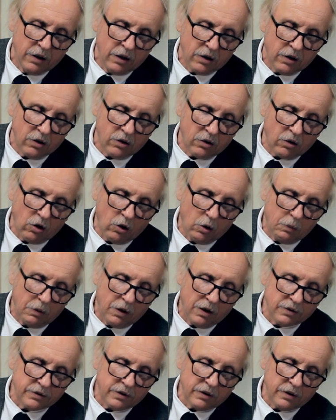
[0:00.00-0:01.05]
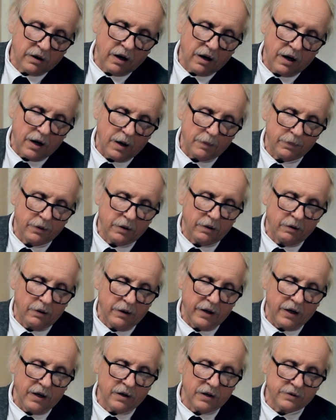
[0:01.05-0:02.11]
cobalt and copper
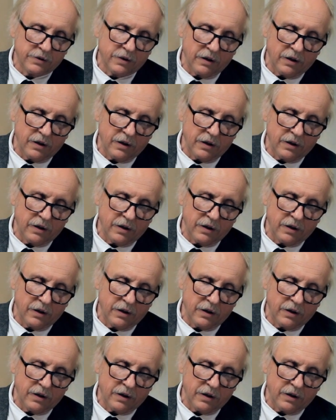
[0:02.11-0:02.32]
as